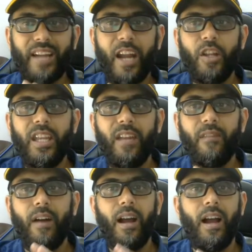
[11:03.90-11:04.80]
to
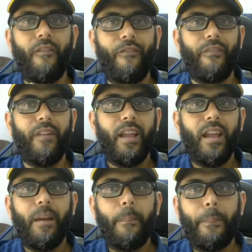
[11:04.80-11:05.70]
give a
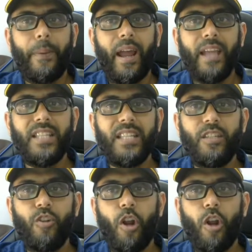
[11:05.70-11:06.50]
price. Since you are a